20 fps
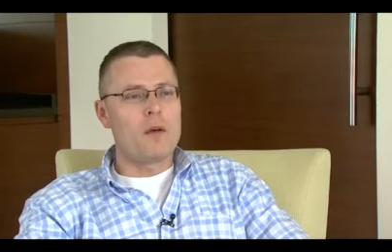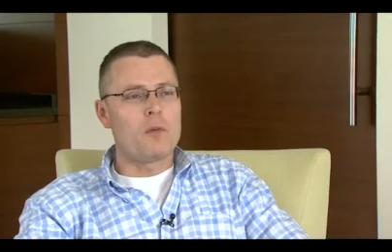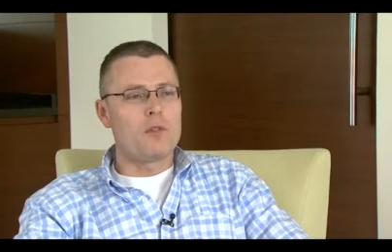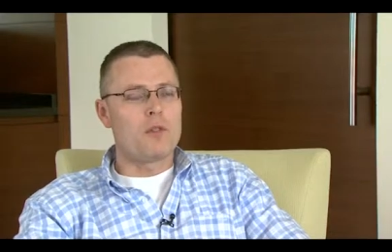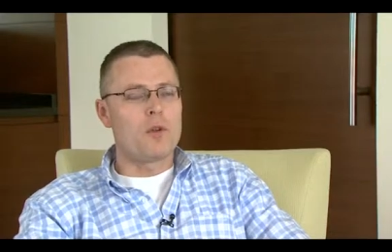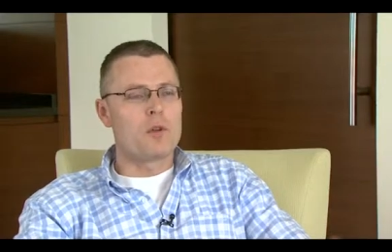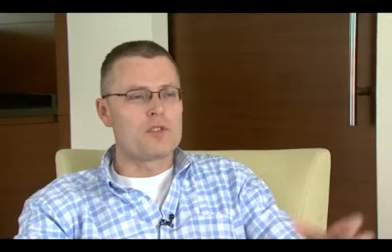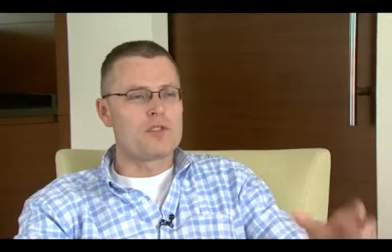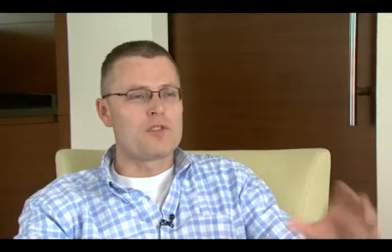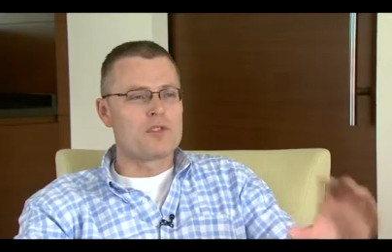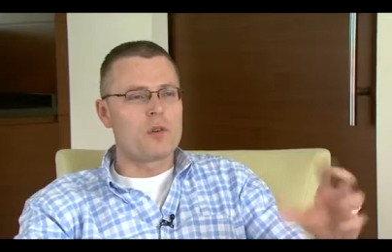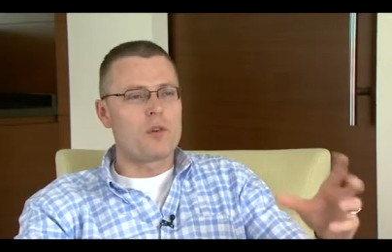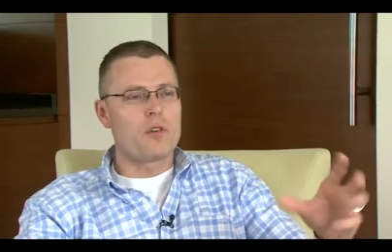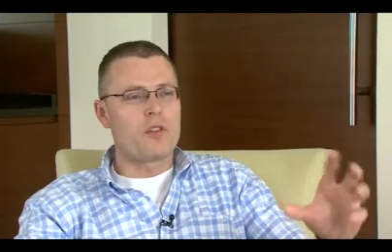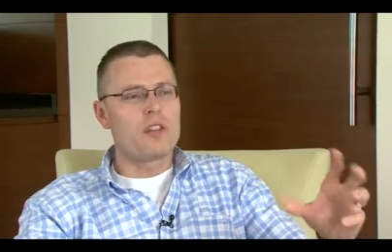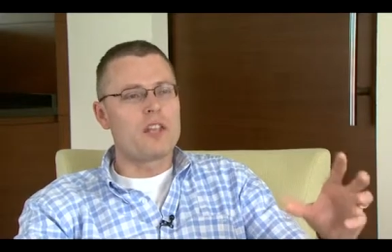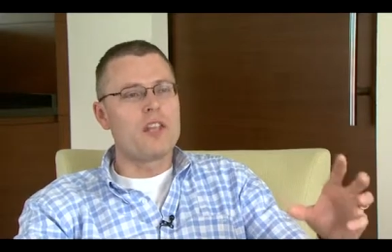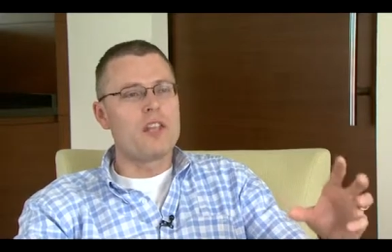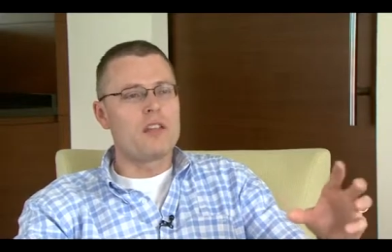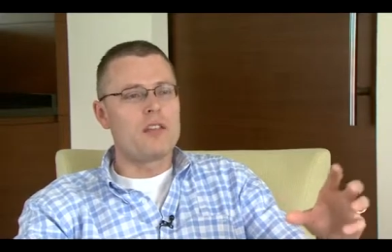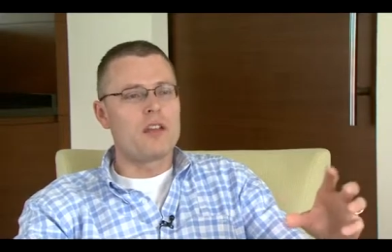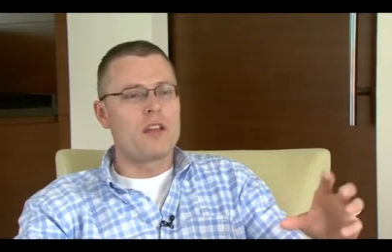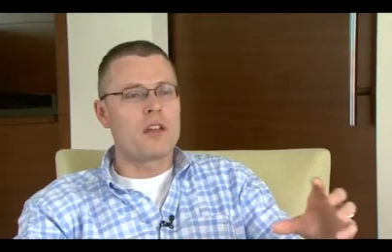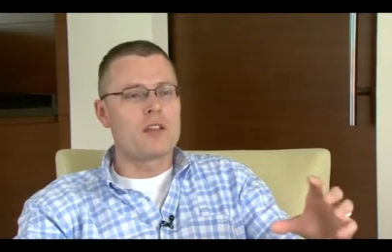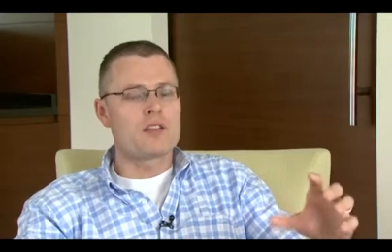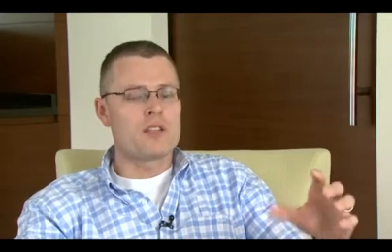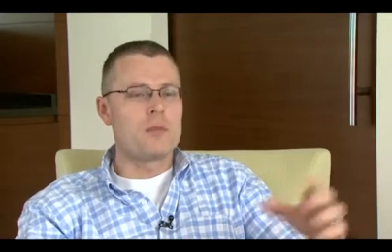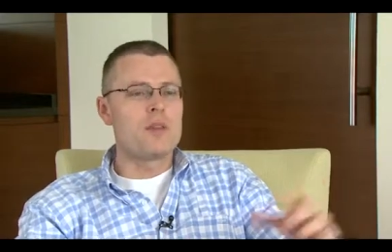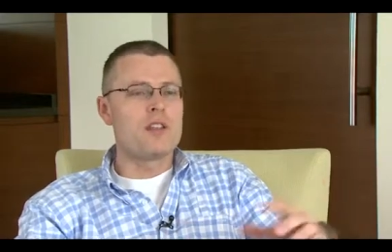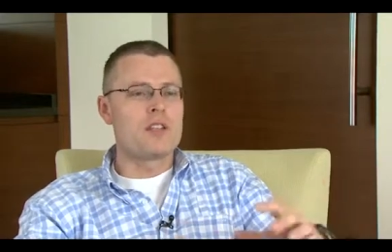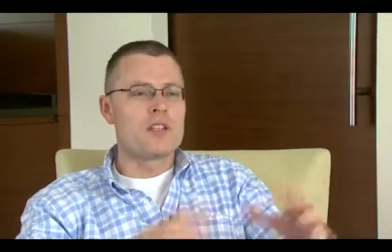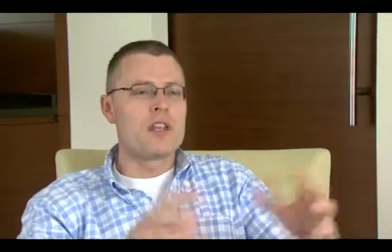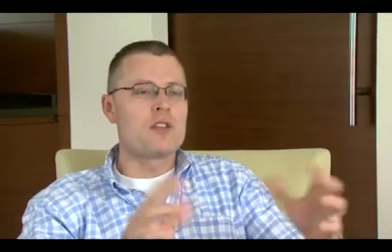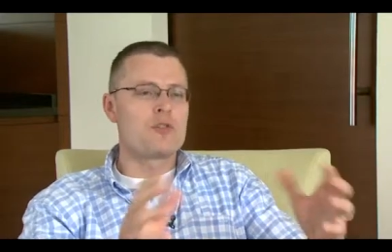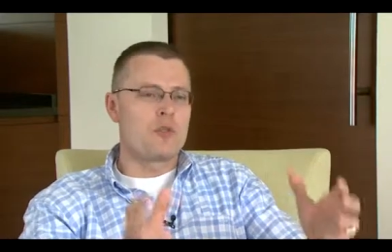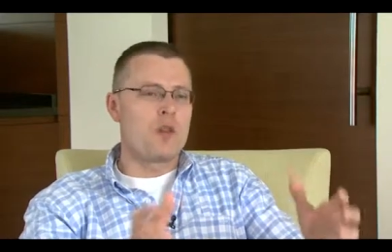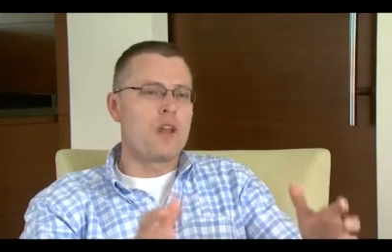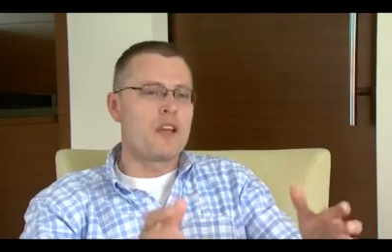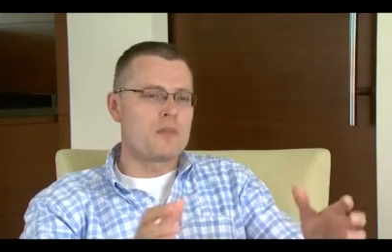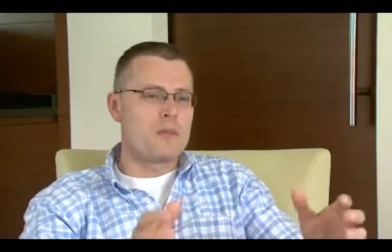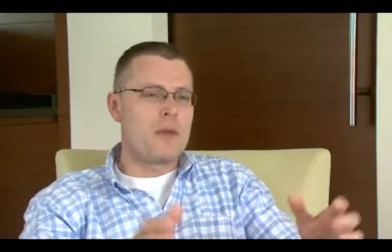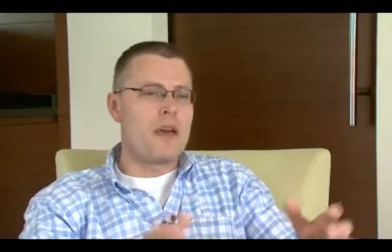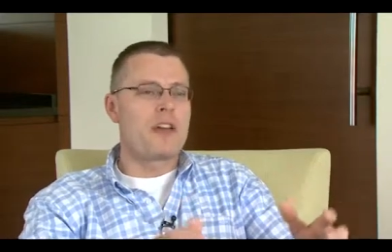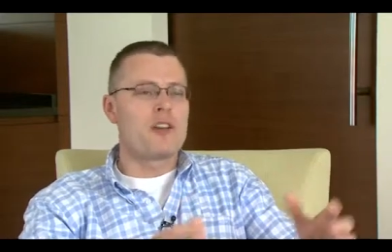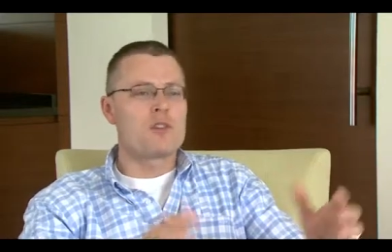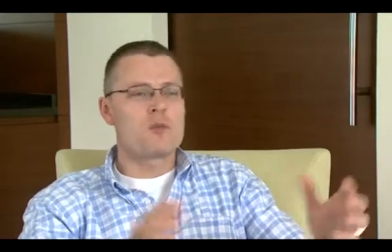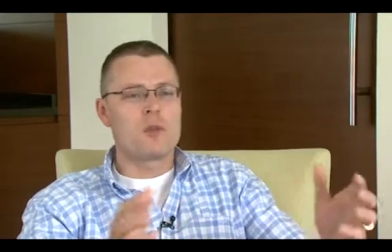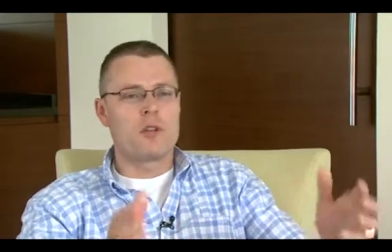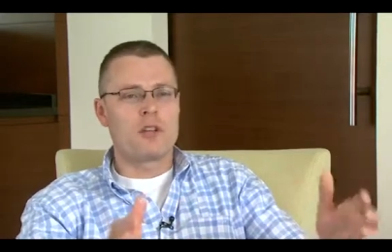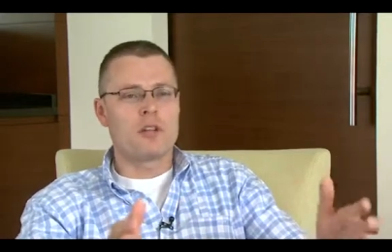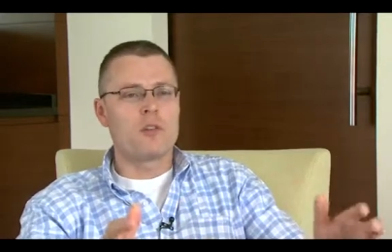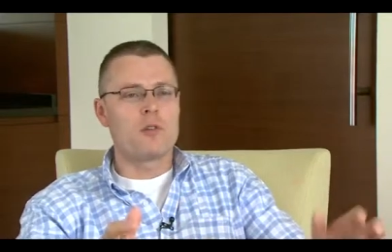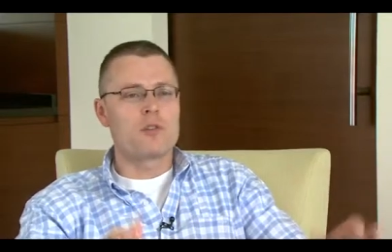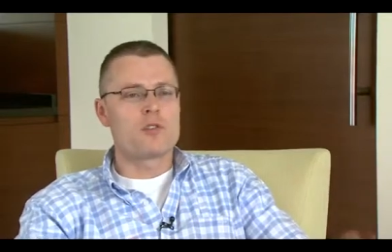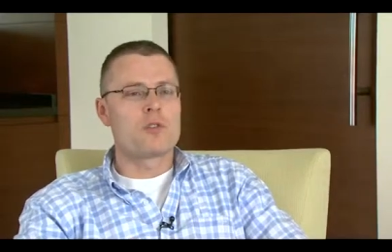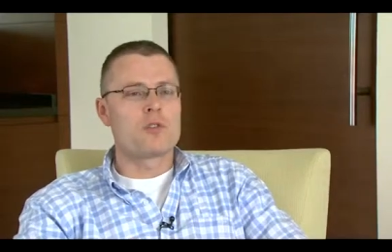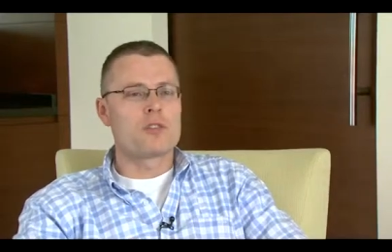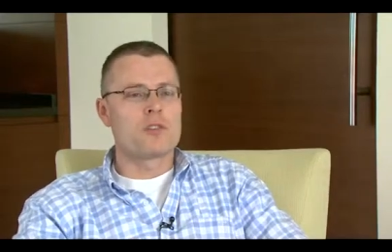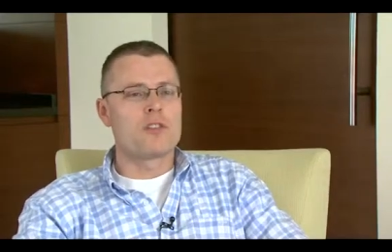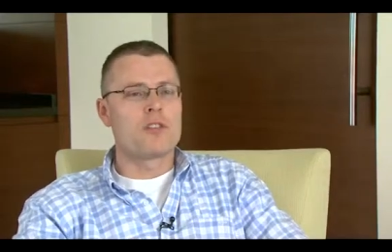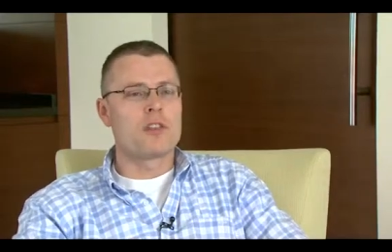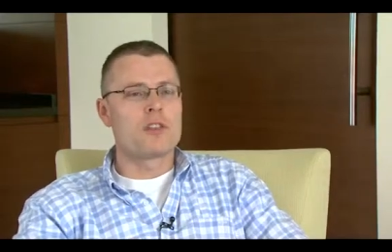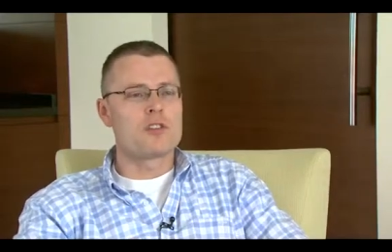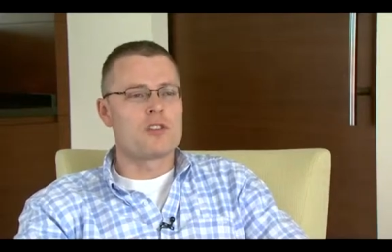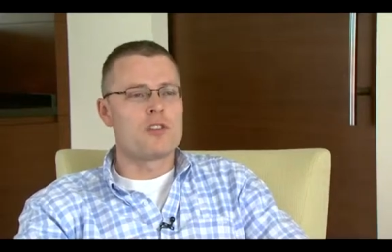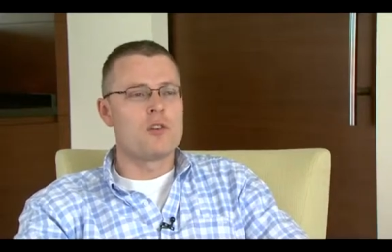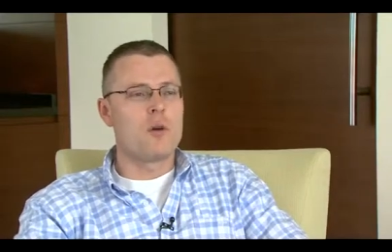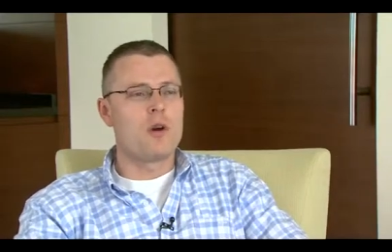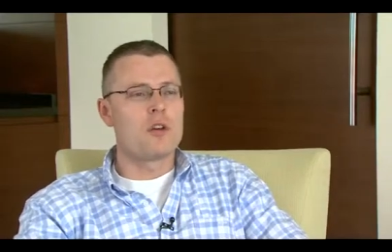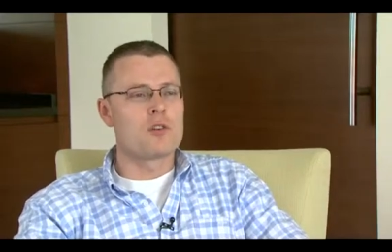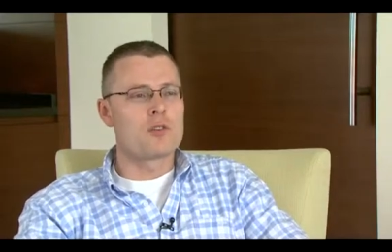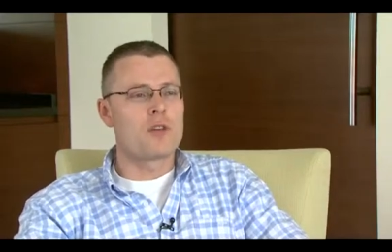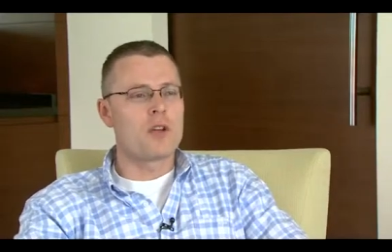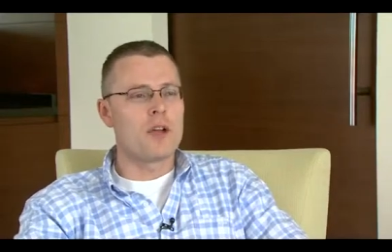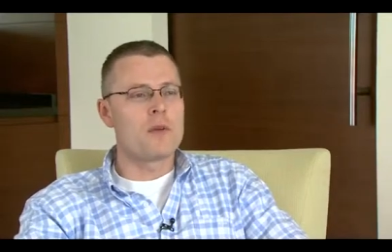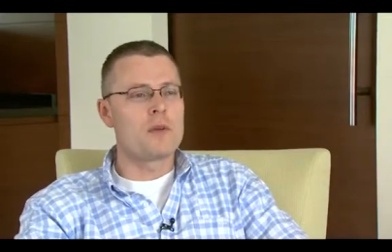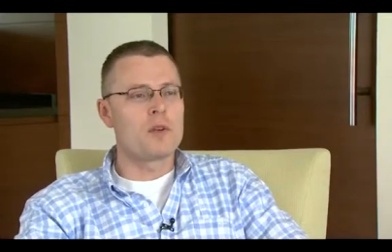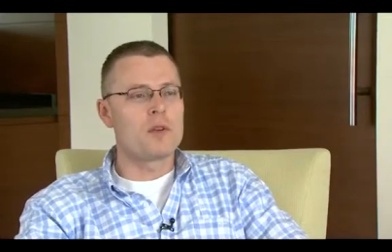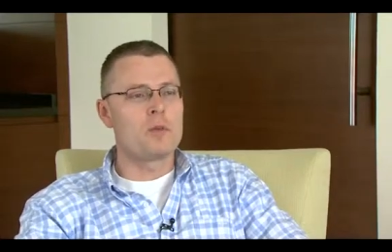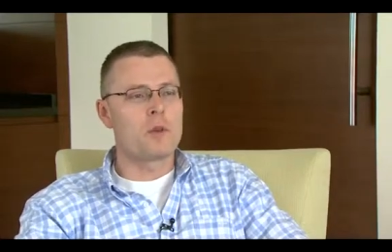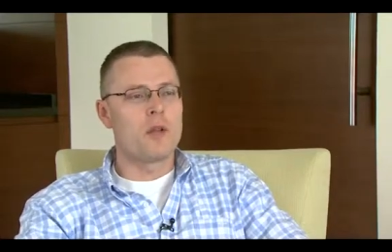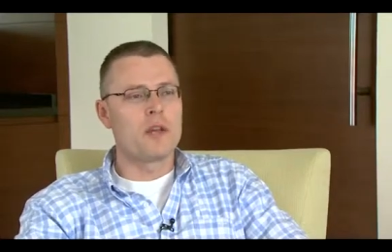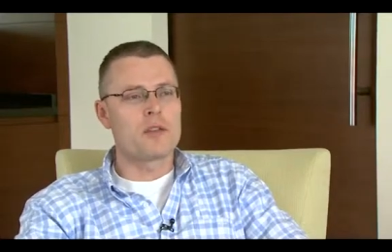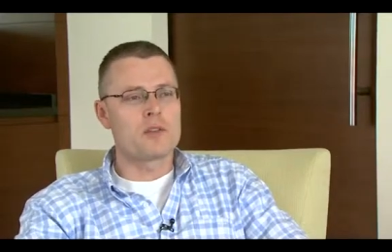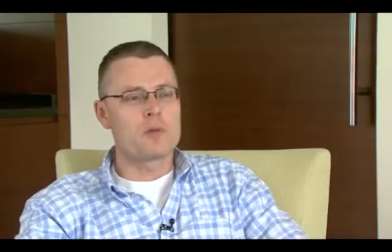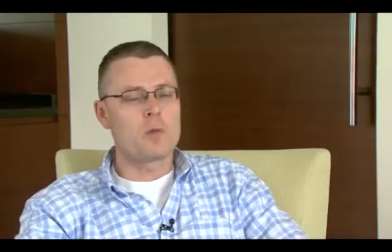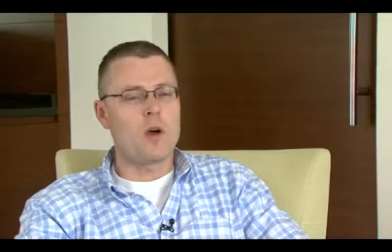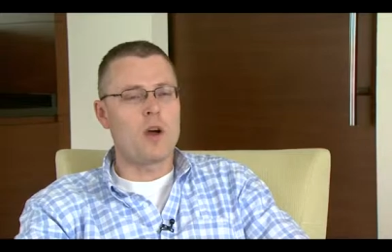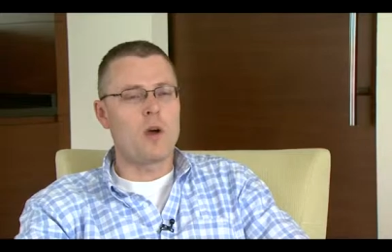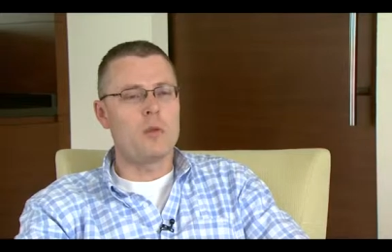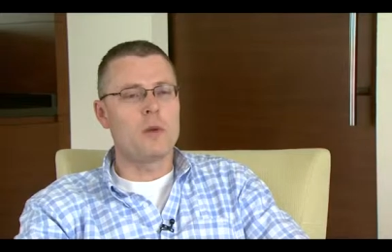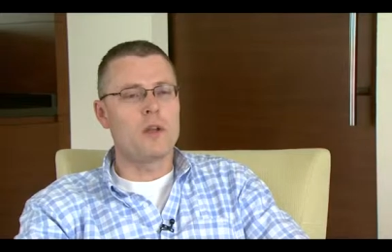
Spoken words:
Those are sort of the key things. I mean, the centralized management and those sorts of things too also come into play as well.